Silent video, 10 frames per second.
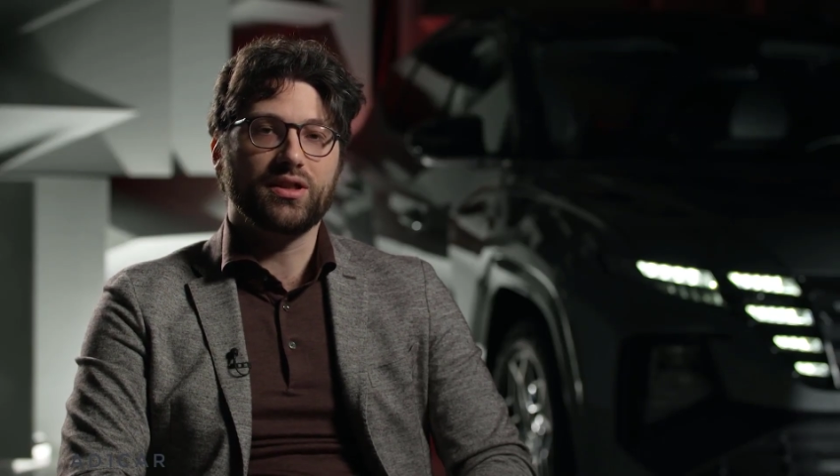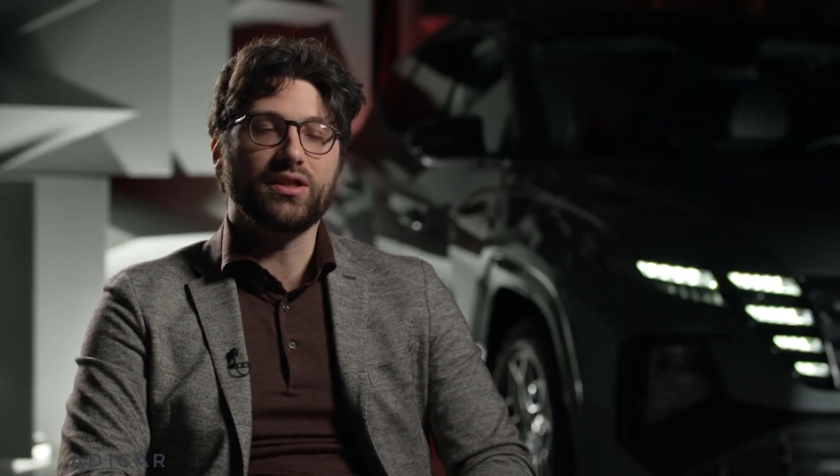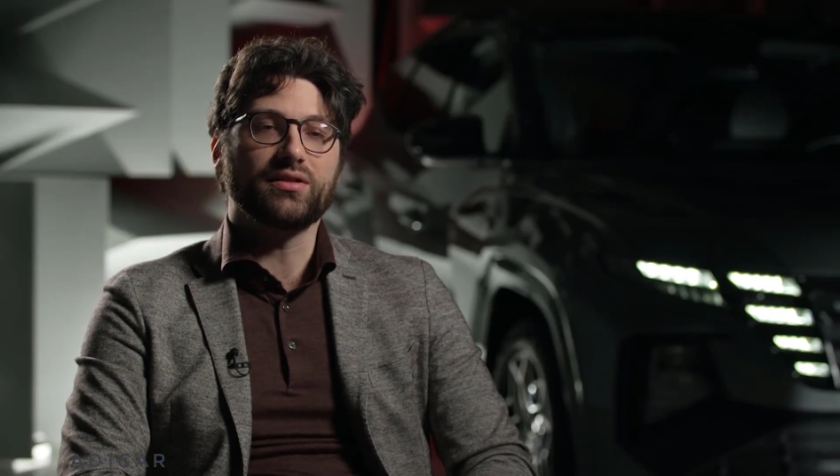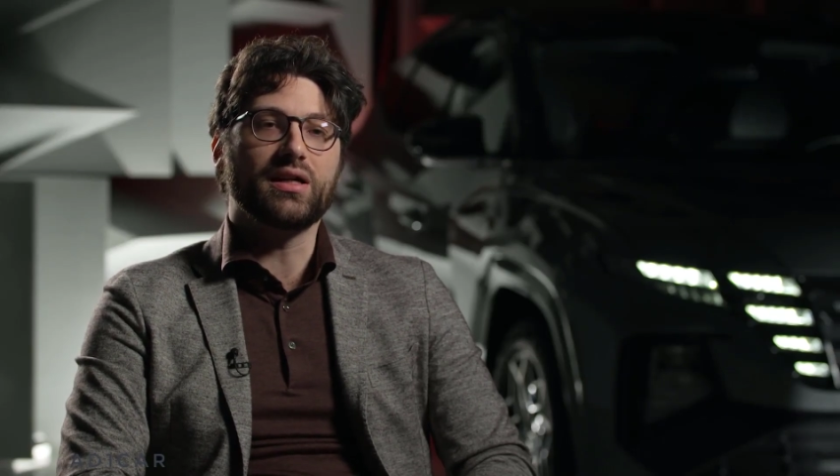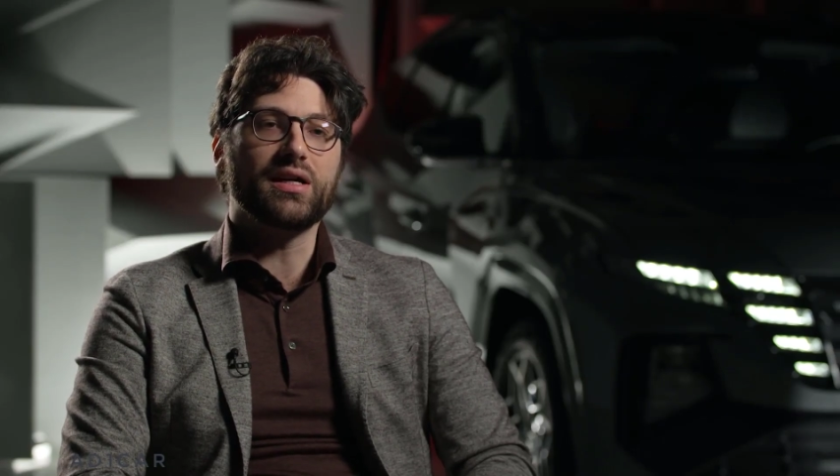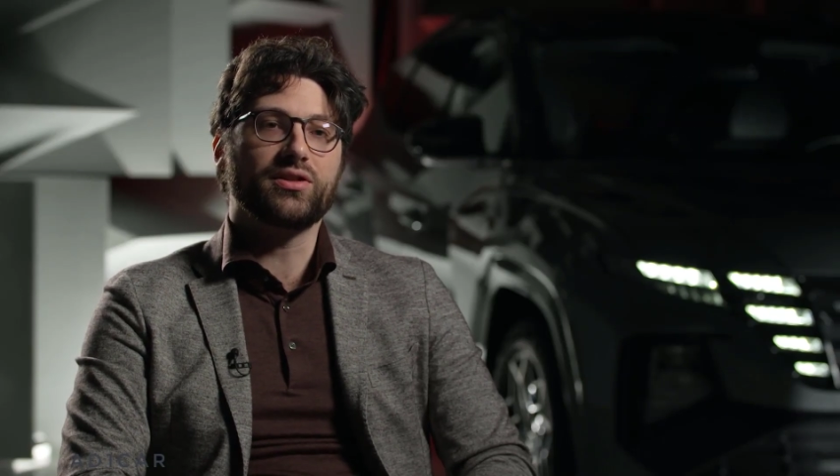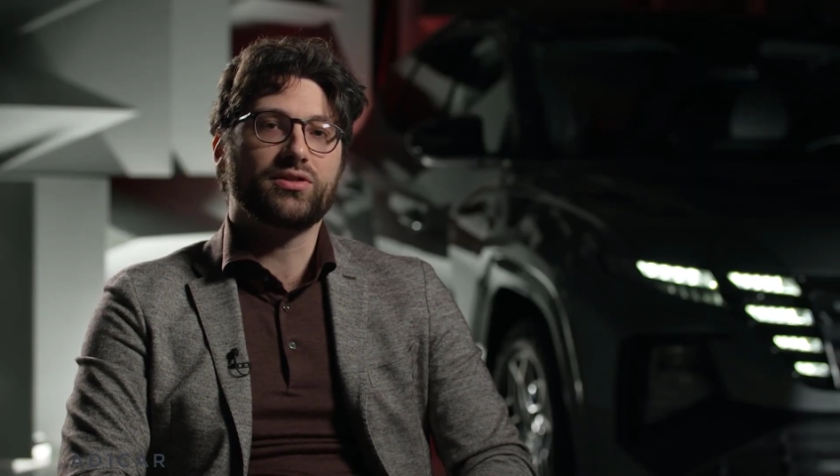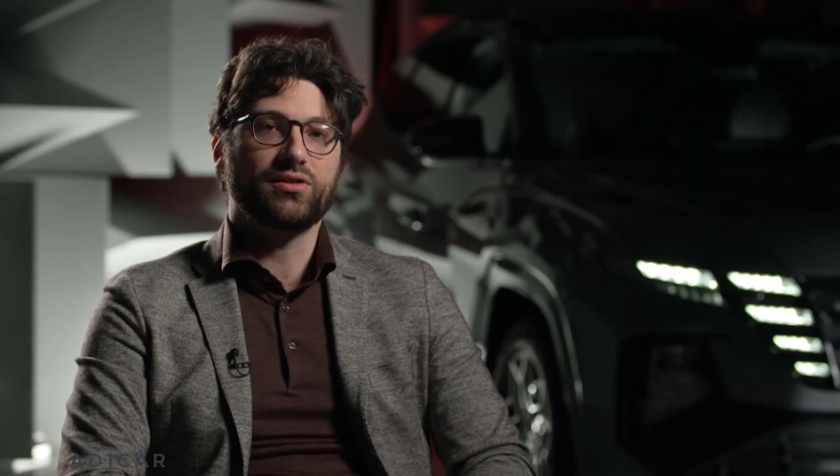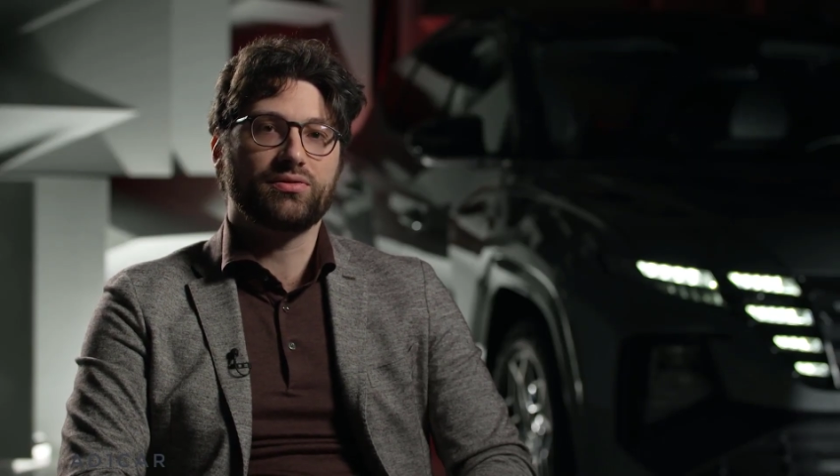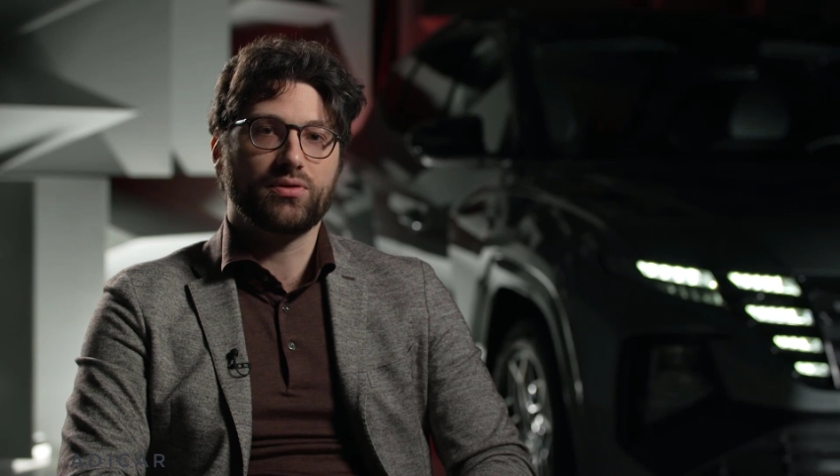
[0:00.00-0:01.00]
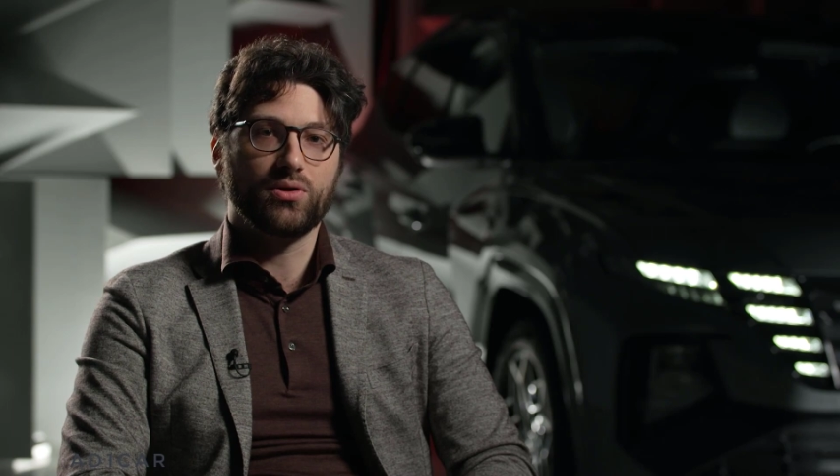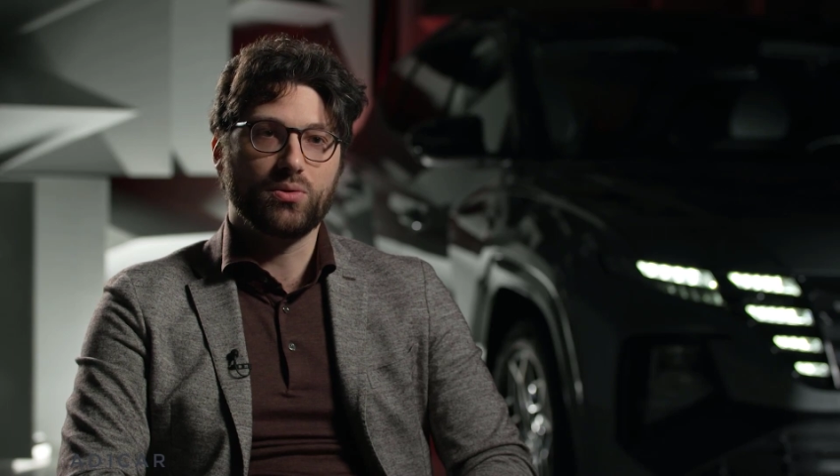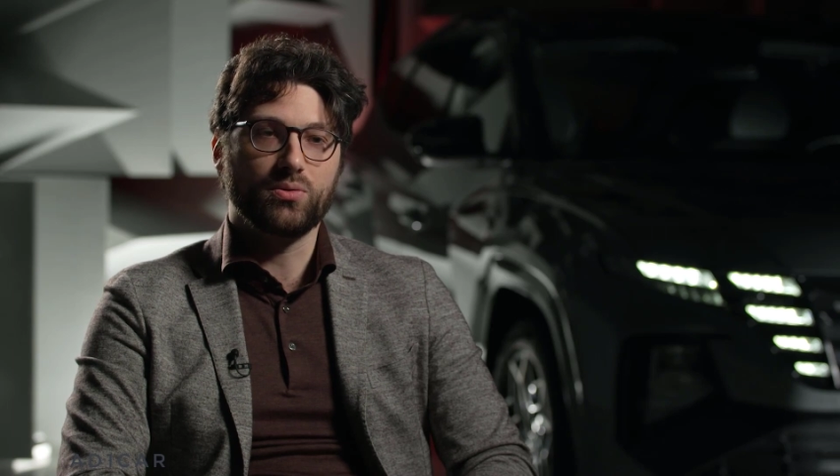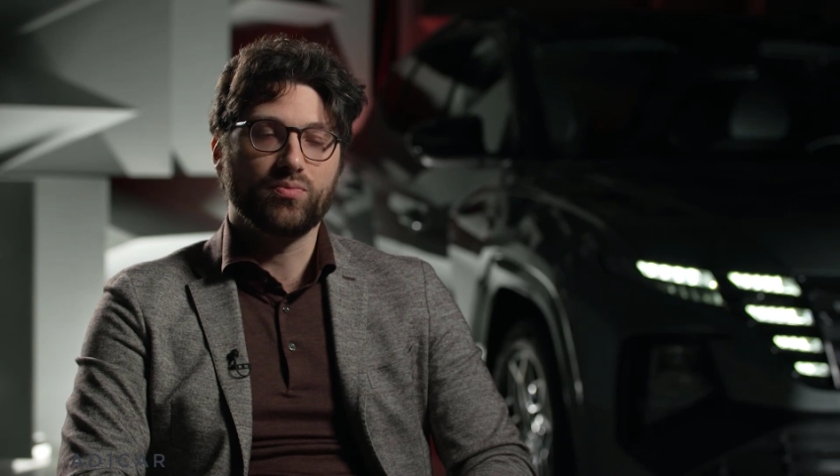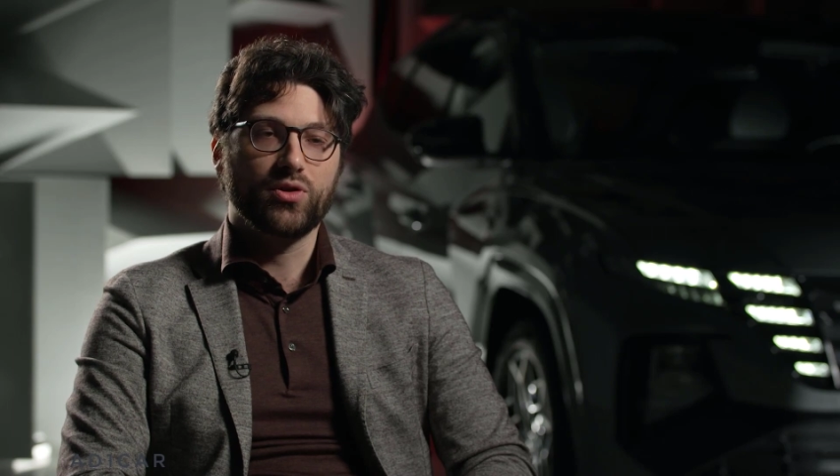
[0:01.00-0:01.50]
indirect
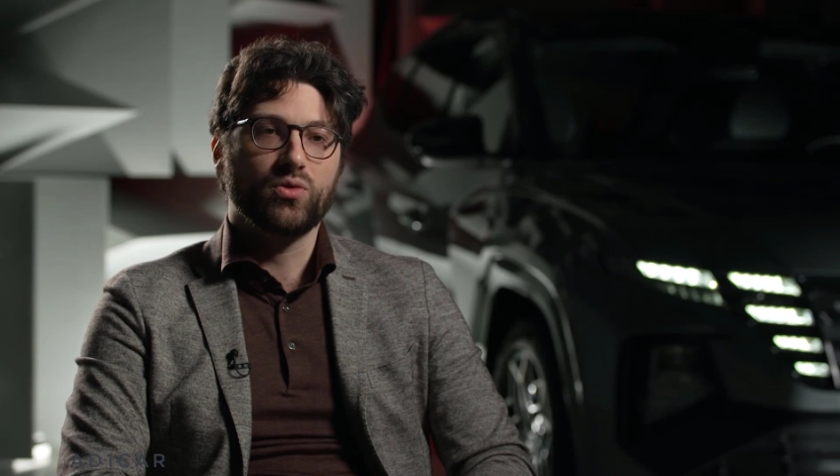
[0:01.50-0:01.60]
airflow